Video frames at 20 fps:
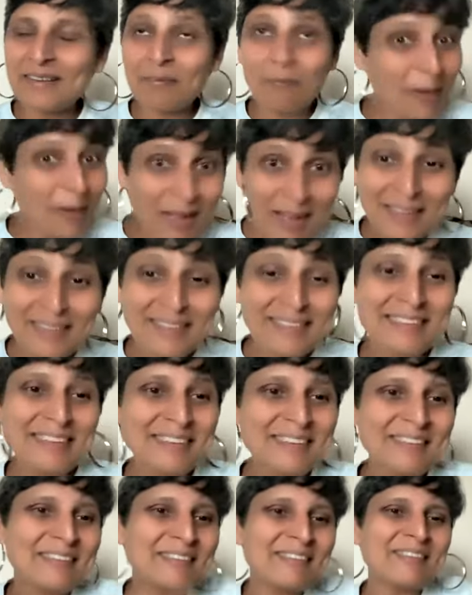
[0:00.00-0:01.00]
what
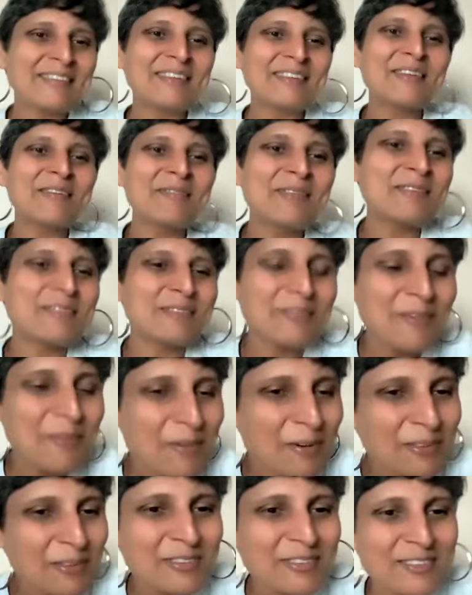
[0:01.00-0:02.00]
you know you'll be so
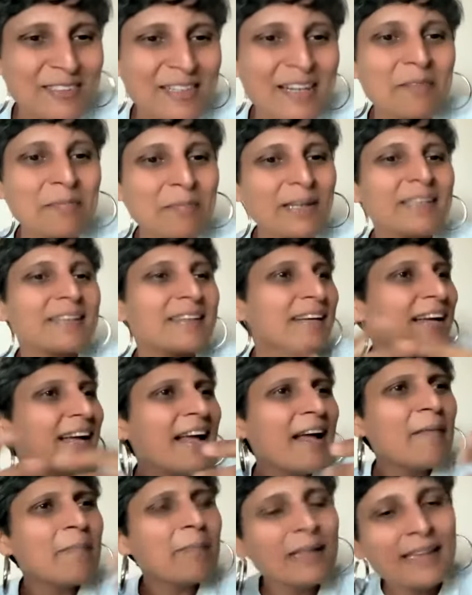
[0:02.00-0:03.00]
awestruck but
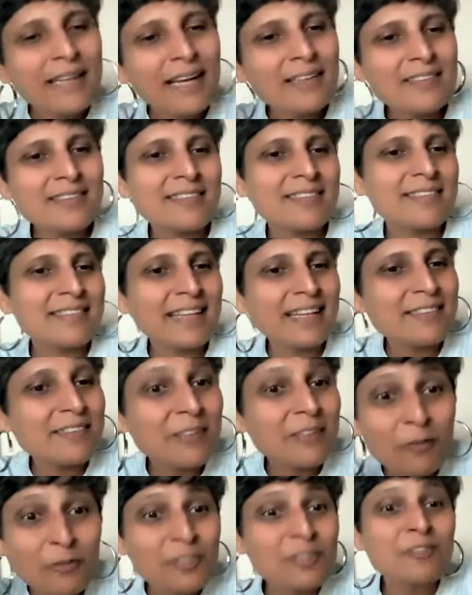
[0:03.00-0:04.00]
but that's that's
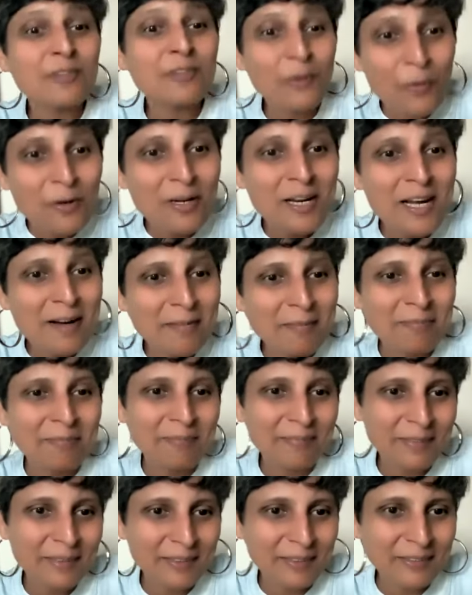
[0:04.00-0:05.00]
how she's grown up
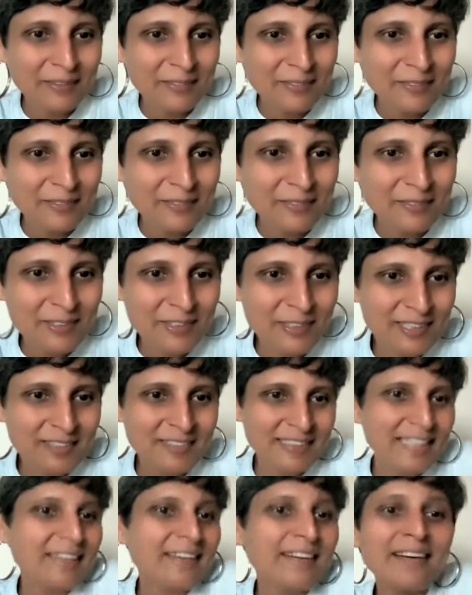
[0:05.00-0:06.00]
you know she's
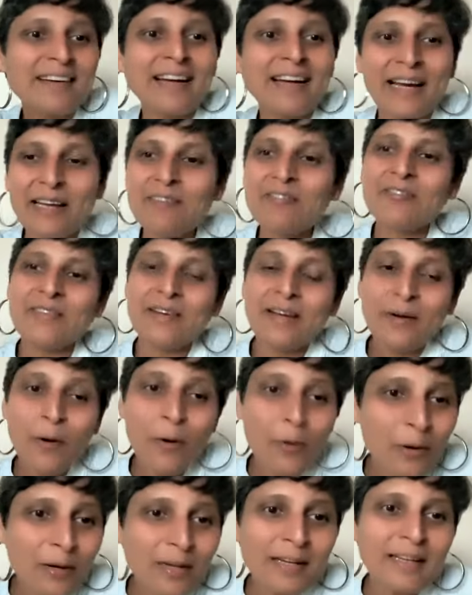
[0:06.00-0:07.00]
seen her life
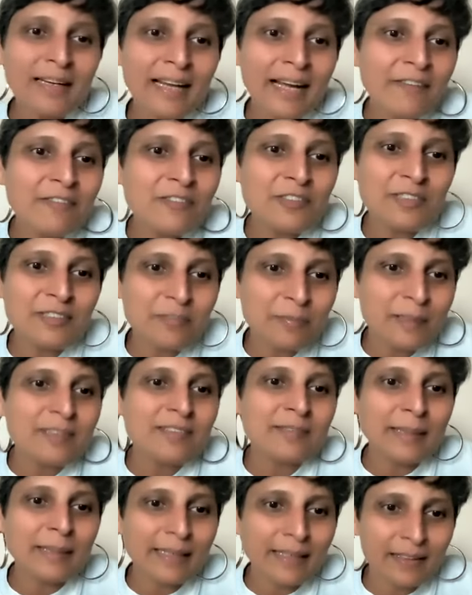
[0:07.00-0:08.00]
all her life she's been
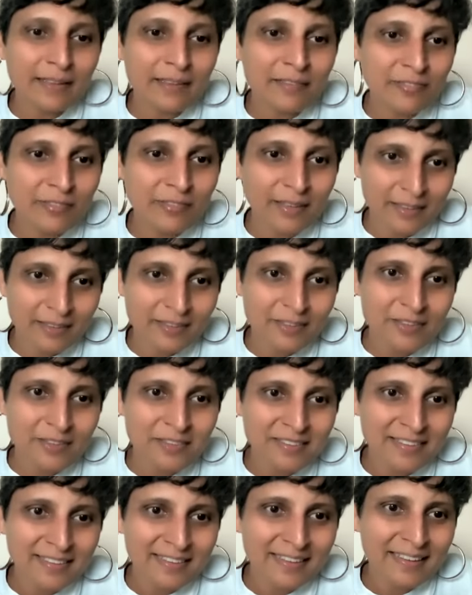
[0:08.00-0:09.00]
speaking in french
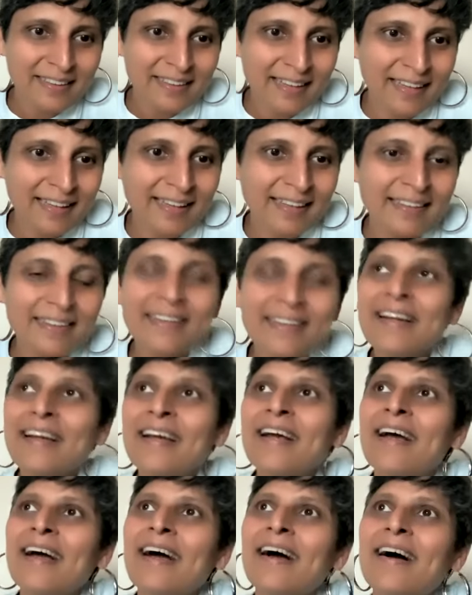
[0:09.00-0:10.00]
and
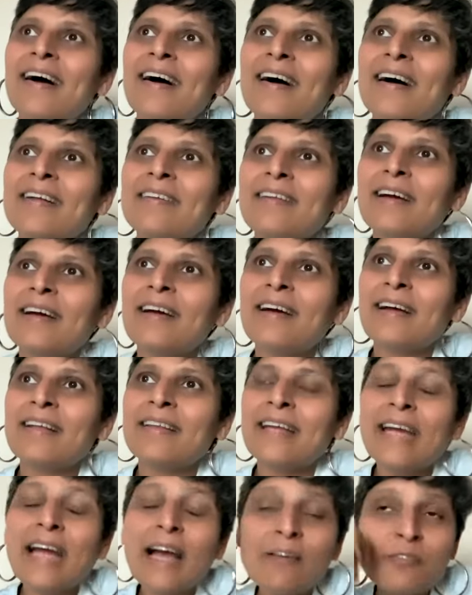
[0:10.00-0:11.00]
uh, the,
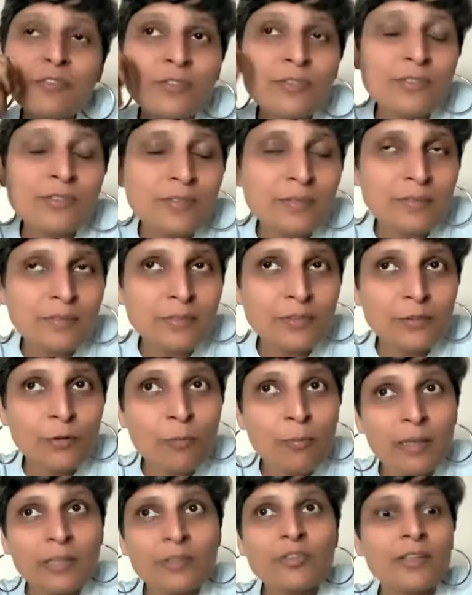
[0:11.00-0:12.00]
they have so
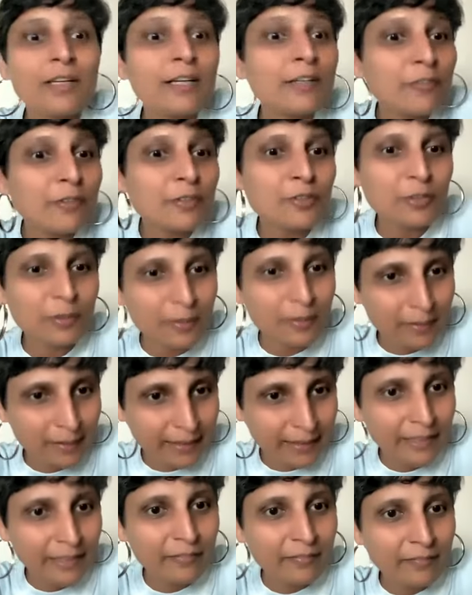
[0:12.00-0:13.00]
much literature
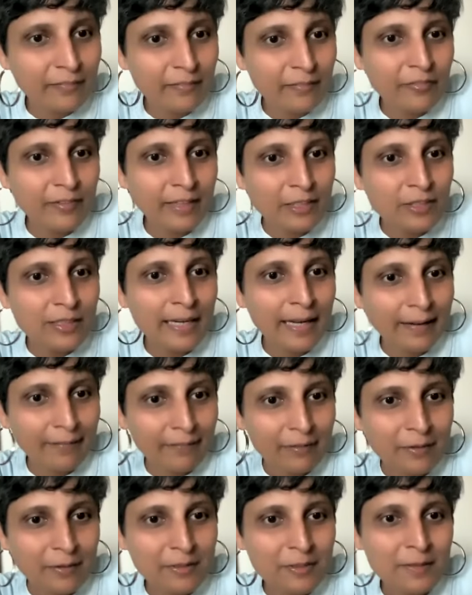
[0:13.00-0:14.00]
in french
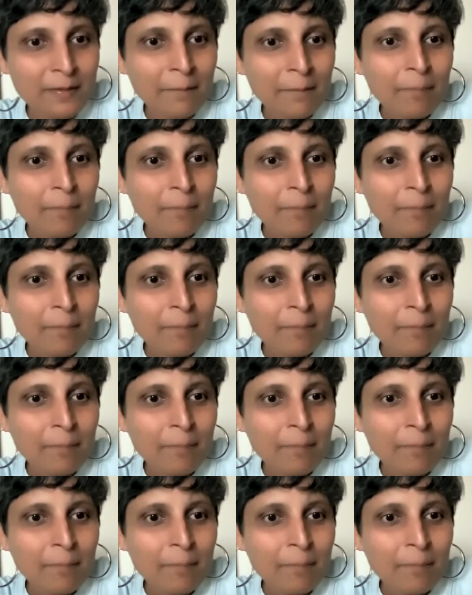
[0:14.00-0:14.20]
language